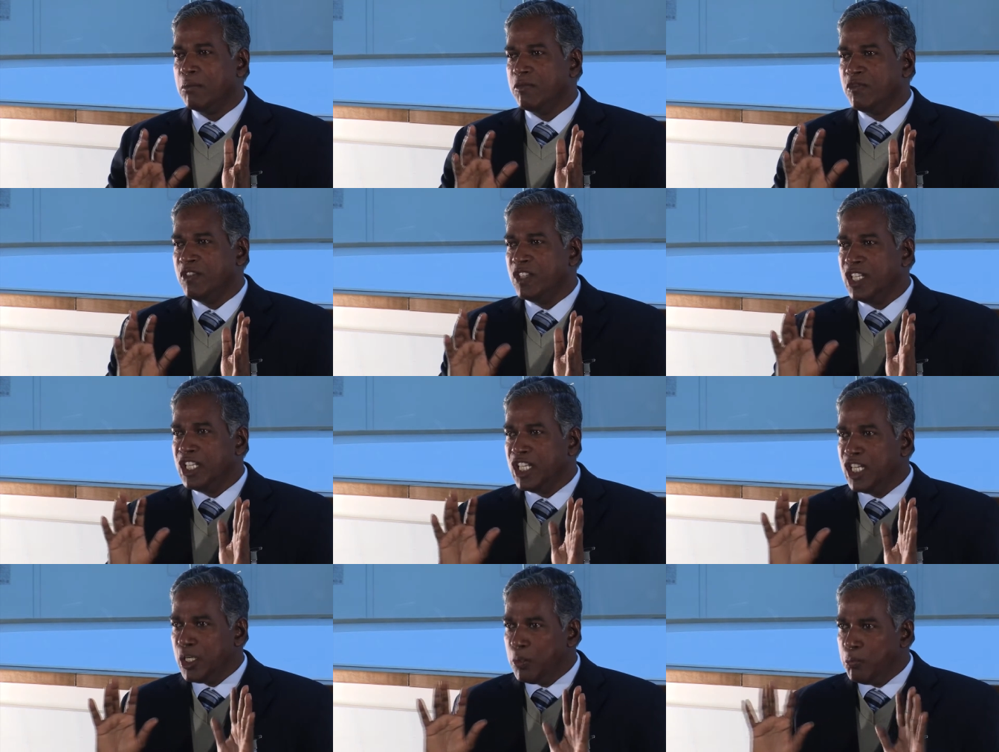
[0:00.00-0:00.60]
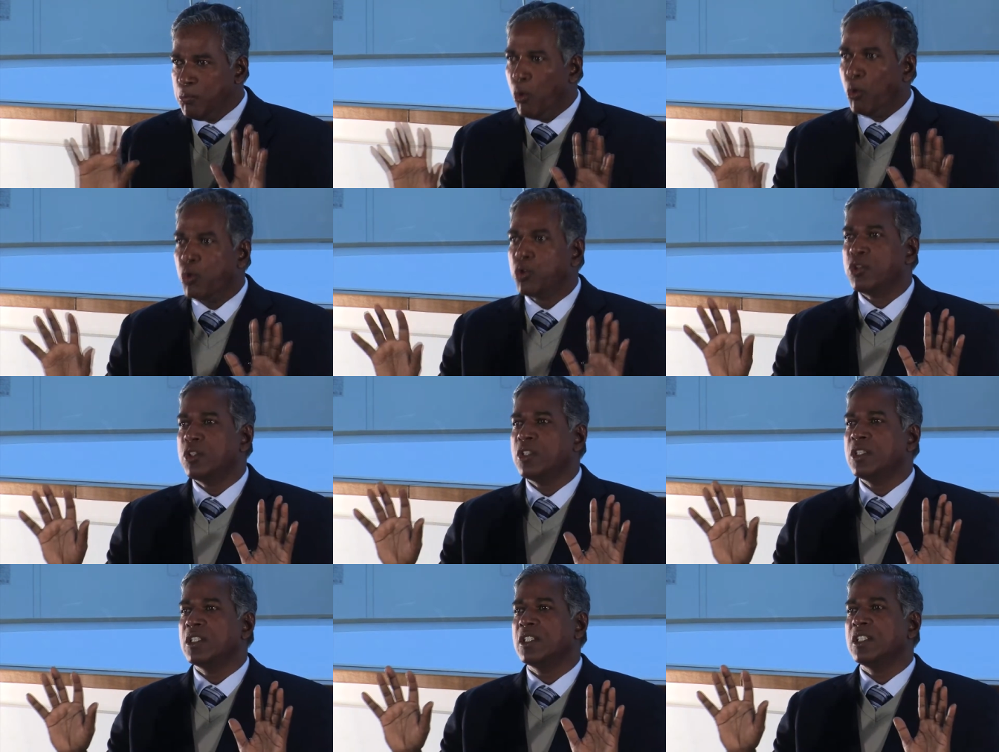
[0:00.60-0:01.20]
We need
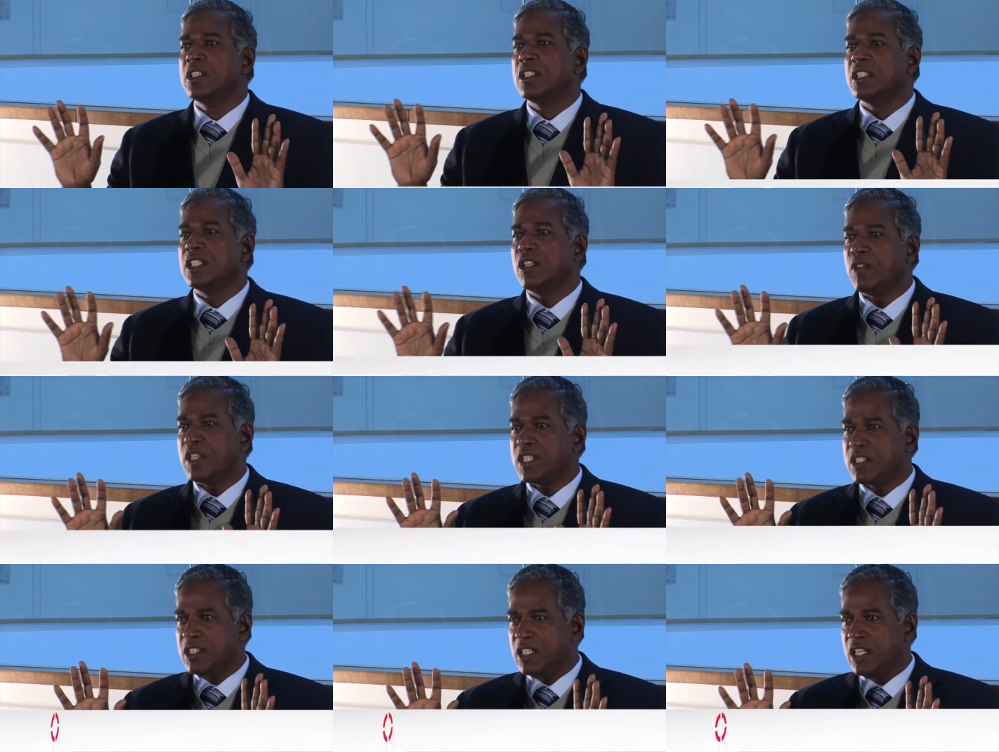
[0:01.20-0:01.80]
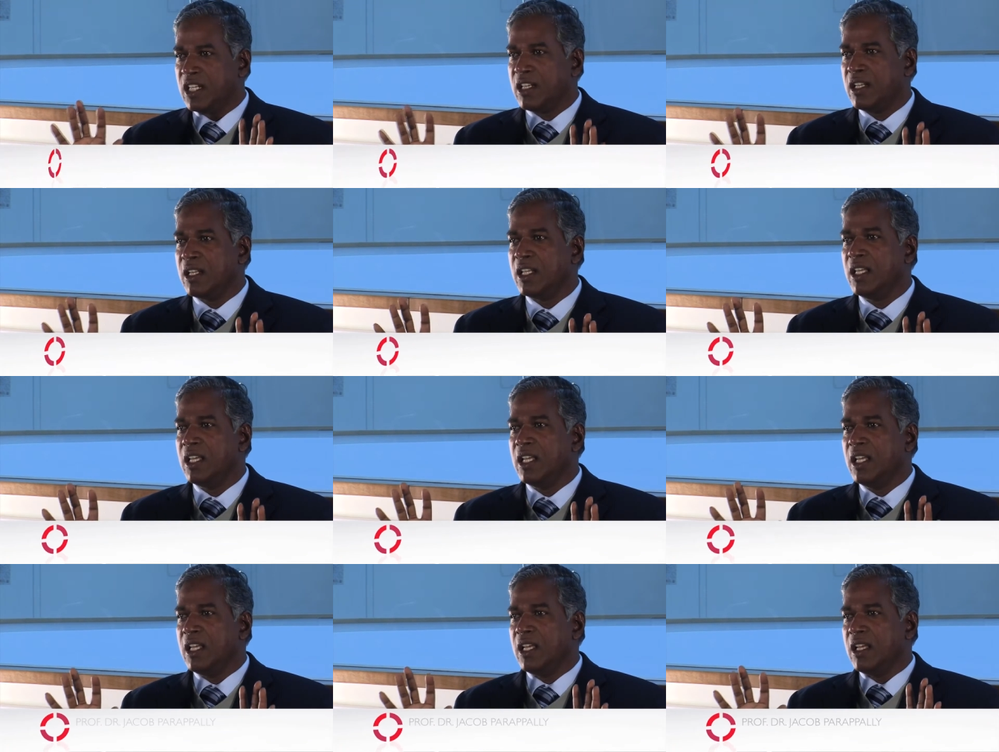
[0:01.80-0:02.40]
both the Western
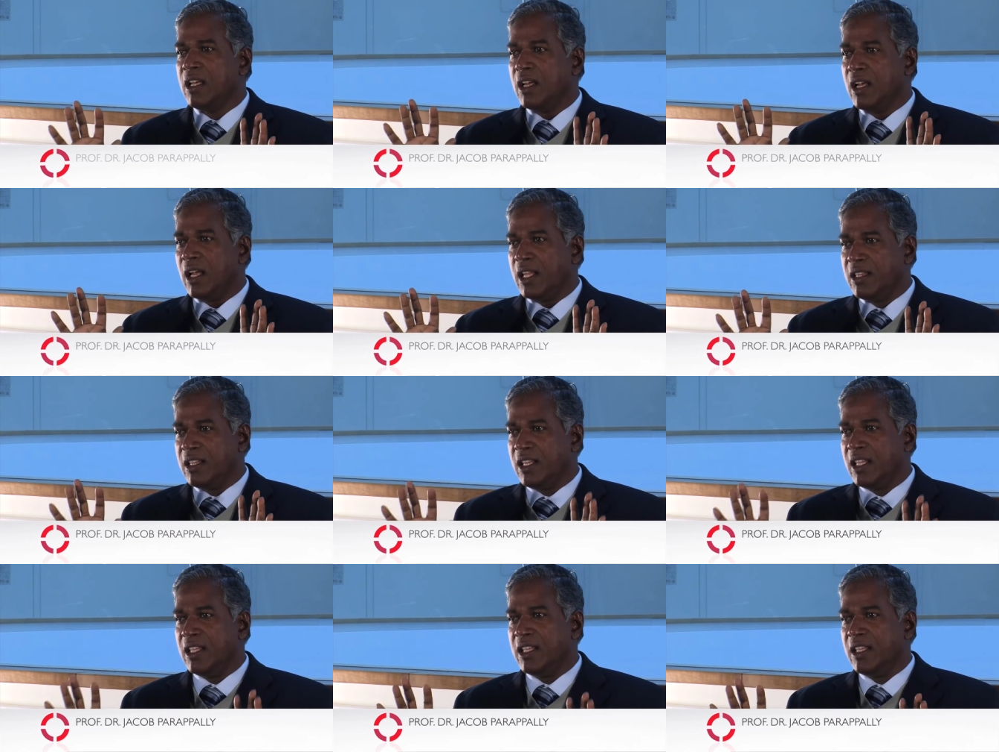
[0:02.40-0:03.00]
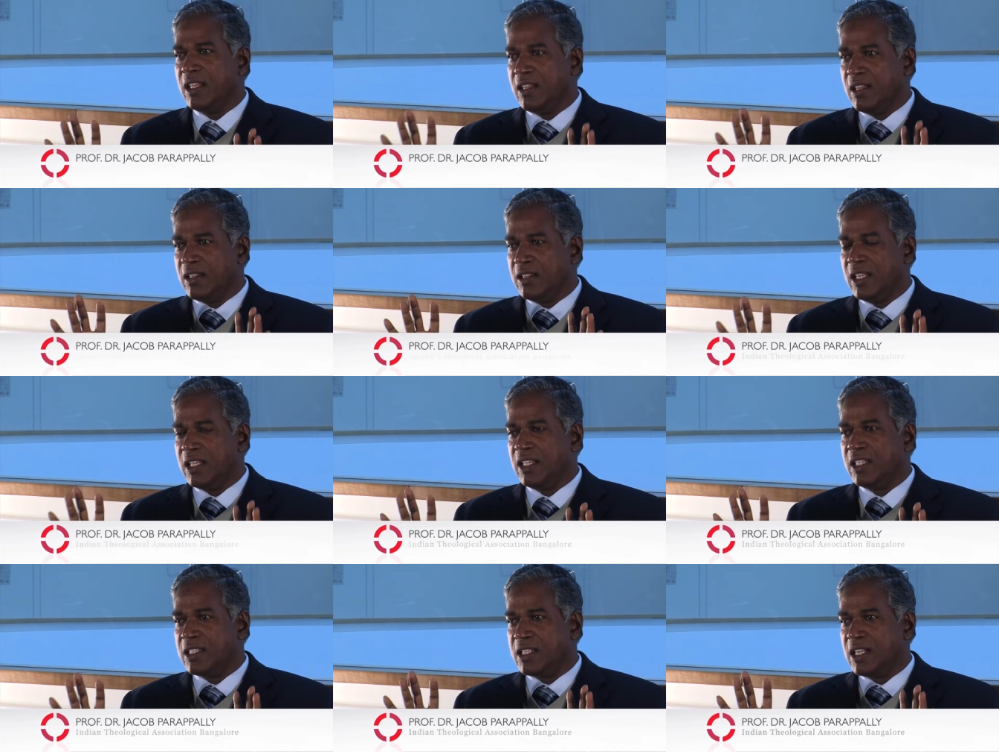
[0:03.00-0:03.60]
and the, the
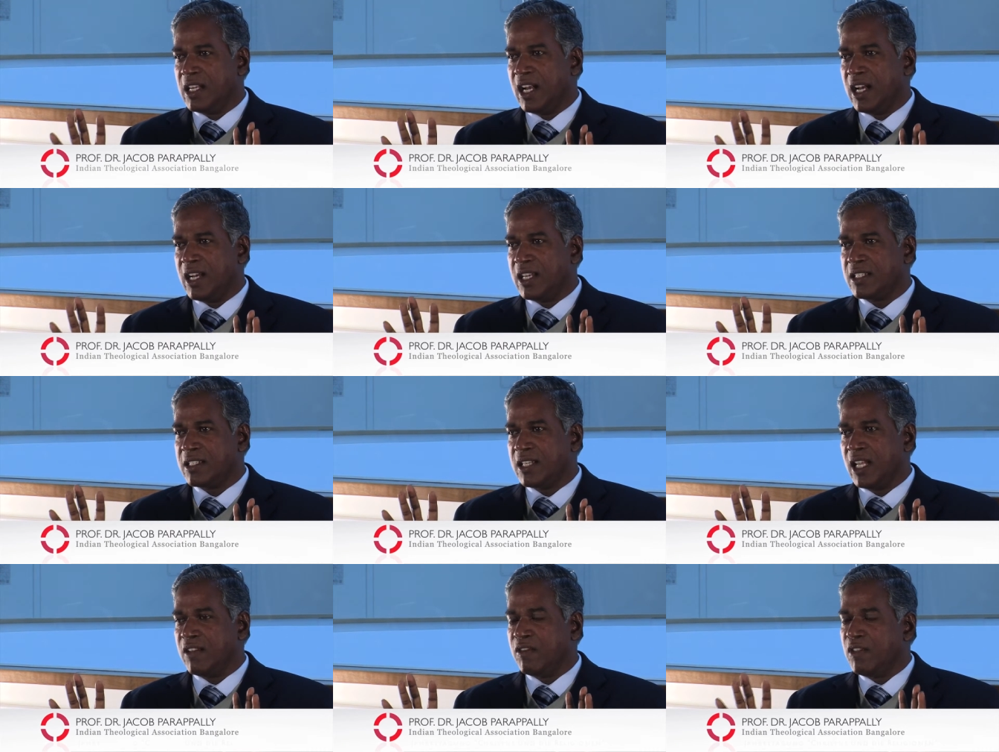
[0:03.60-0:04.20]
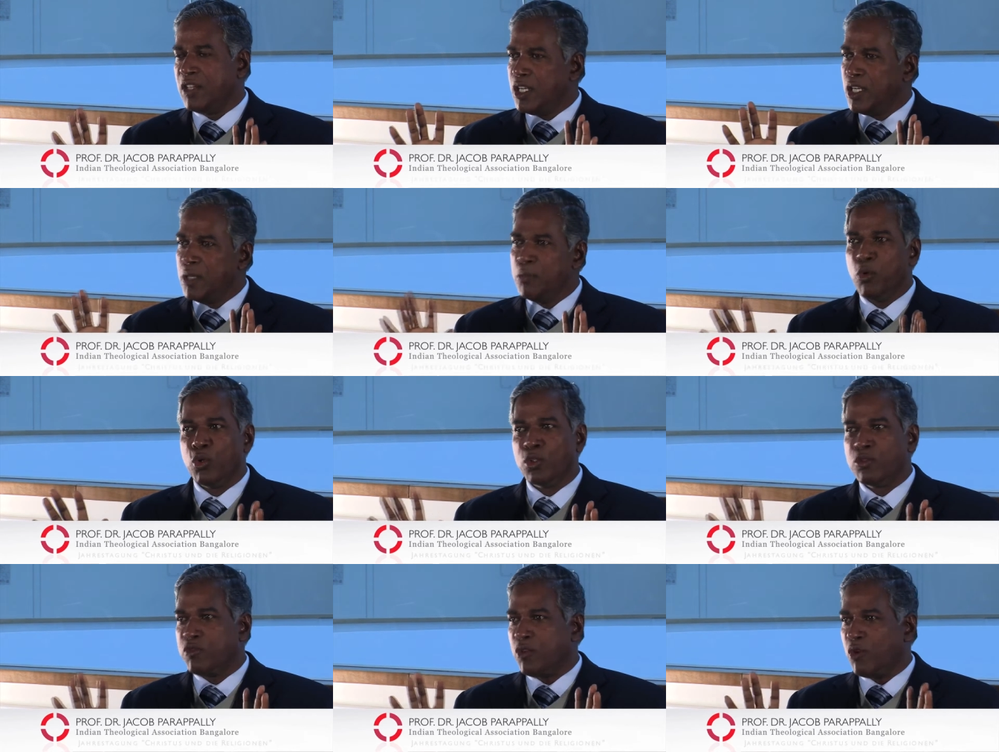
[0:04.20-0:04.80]
Eastern understanding. We need
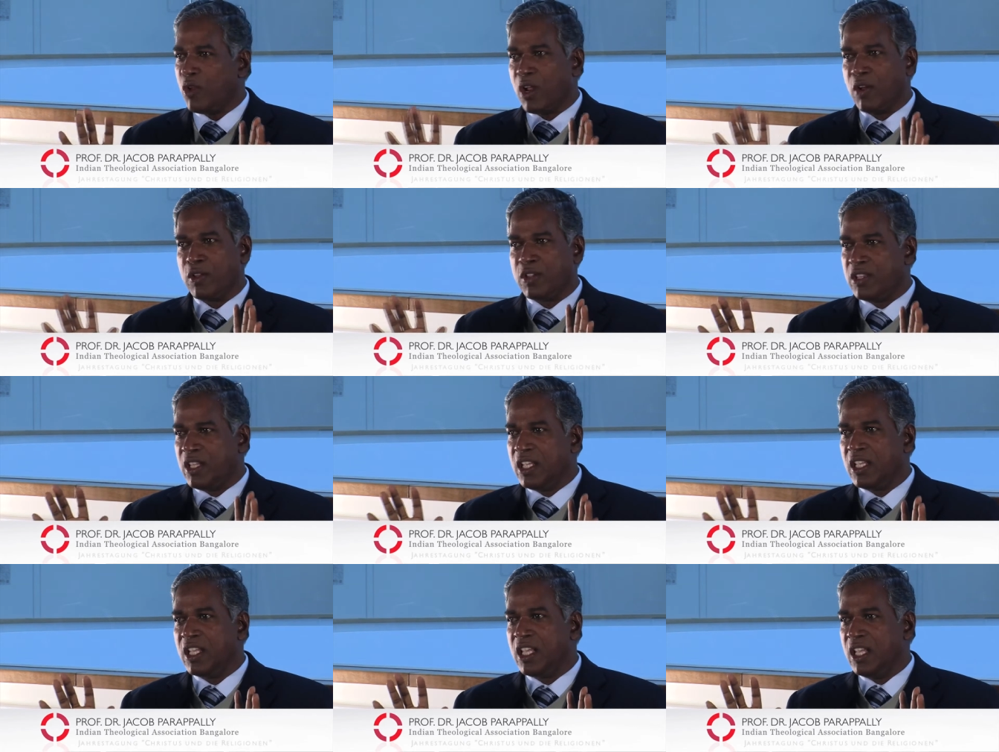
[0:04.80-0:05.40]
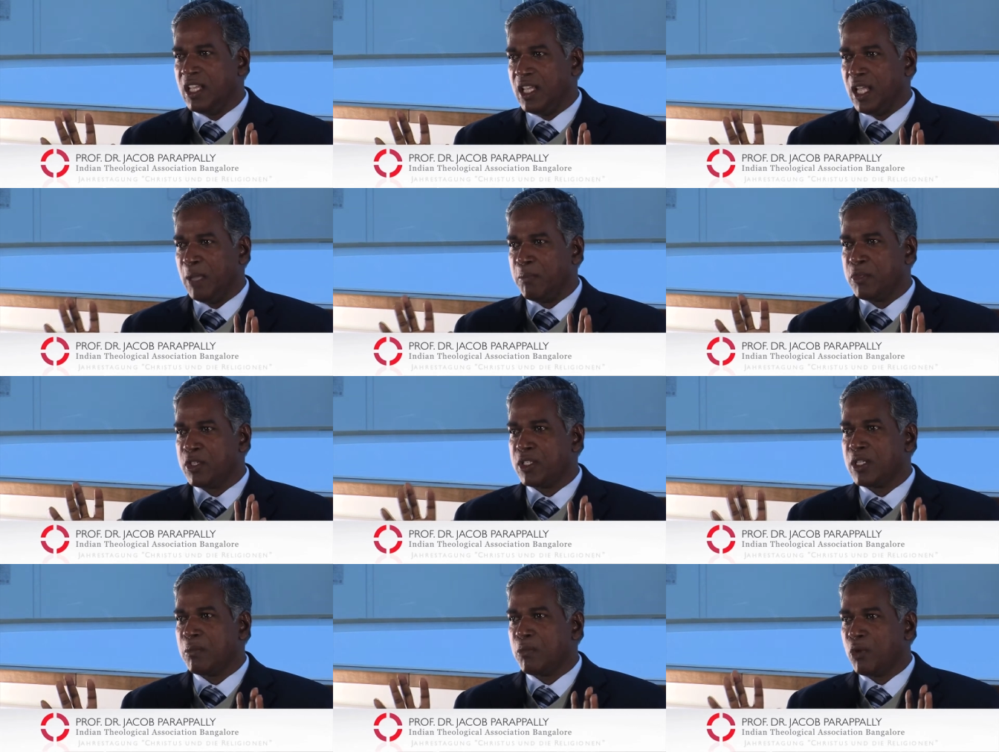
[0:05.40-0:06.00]
both for our thinking.
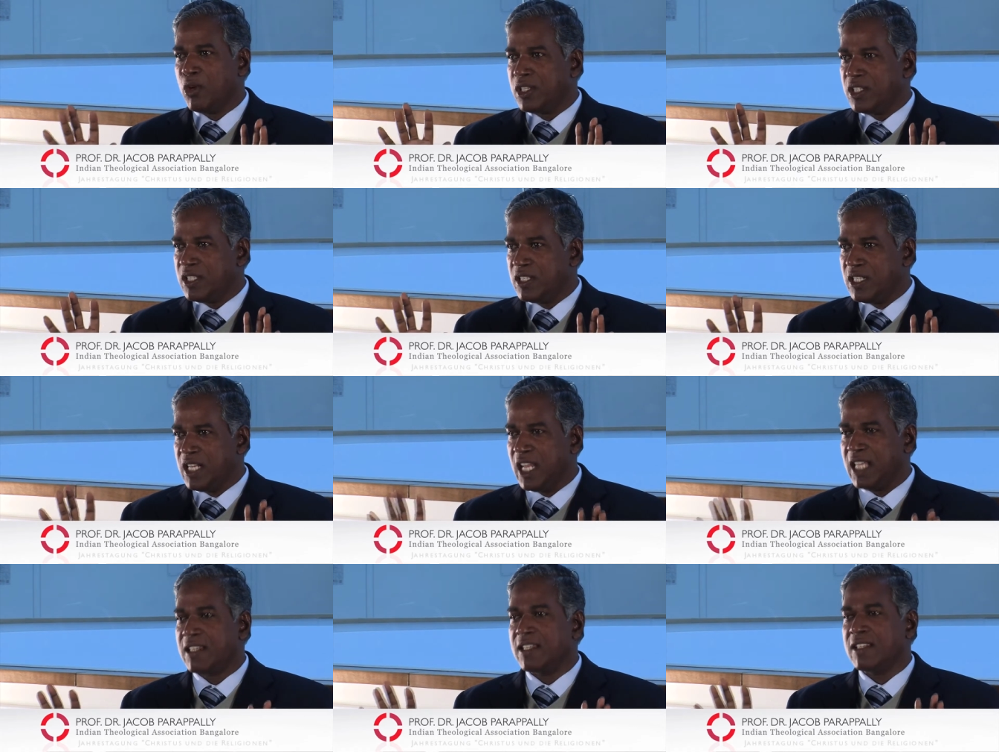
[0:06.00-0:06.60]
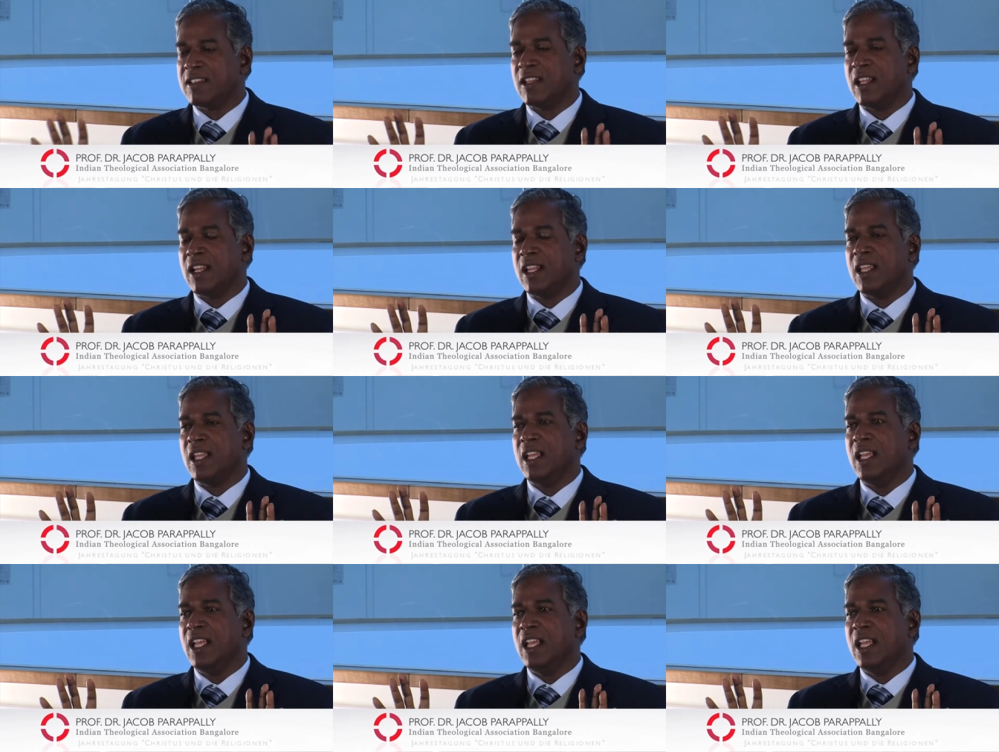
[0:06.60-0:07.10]
Epistemology is necessary.